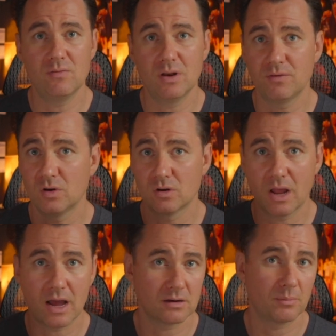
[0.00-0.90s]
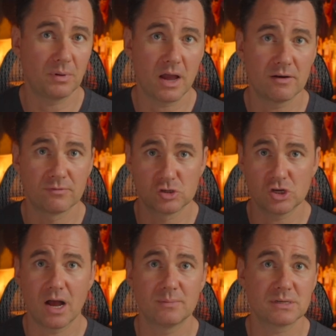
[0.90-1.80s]
Even if you're not applying for
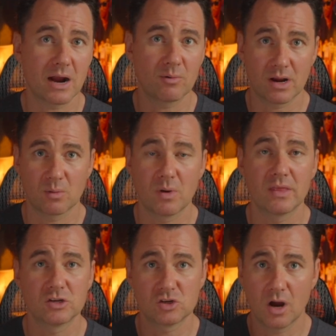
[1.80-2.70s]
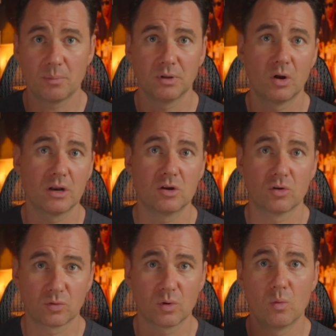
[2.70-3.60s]
jobs, I recommend that you're uploading
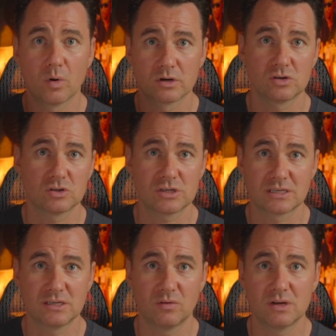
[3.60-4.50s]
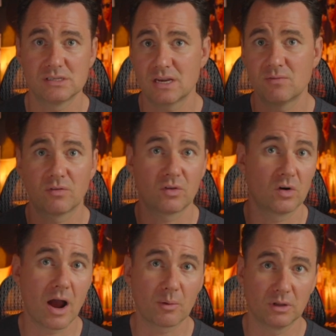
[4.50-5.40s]
your three work search activities, even if
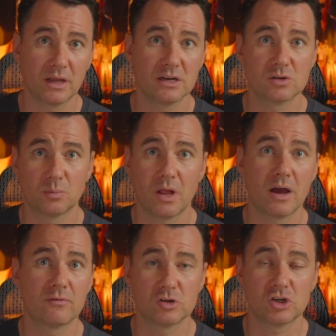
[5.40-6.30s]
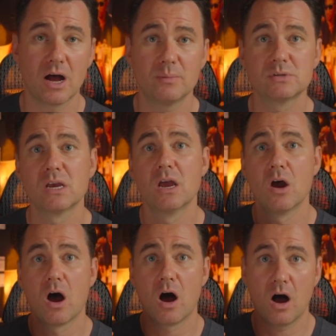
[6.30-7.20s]
they're not related to applying for jobs,
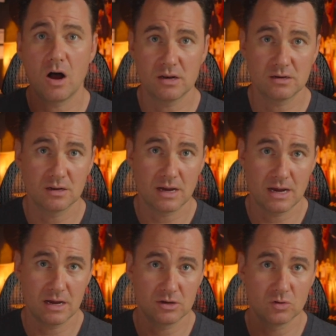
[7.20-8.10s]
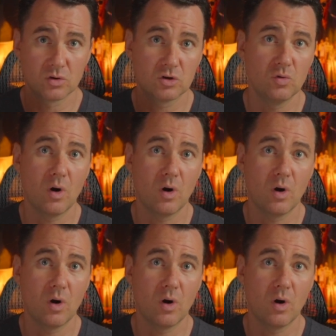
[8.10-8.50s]
on your